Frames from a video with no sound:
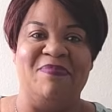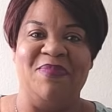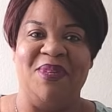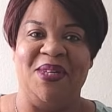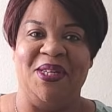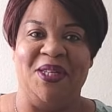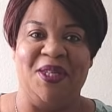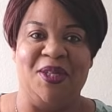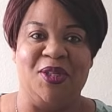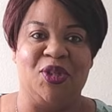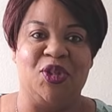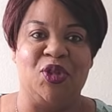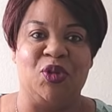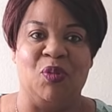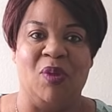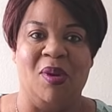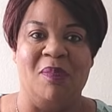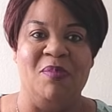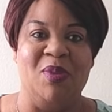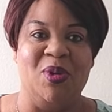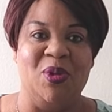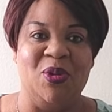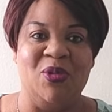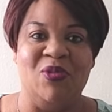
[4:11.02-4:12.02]
minutes to
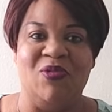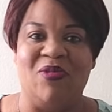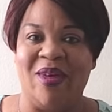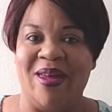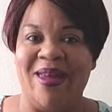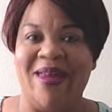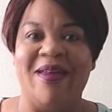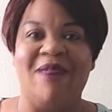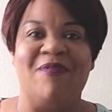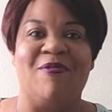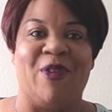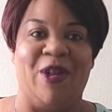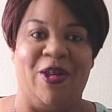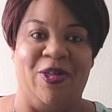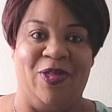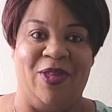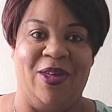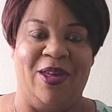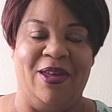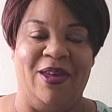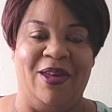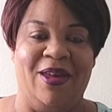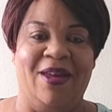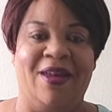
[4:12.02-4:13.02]
remove
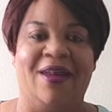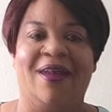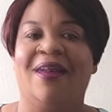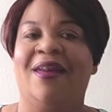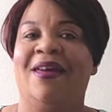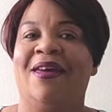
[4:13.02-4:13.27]
everything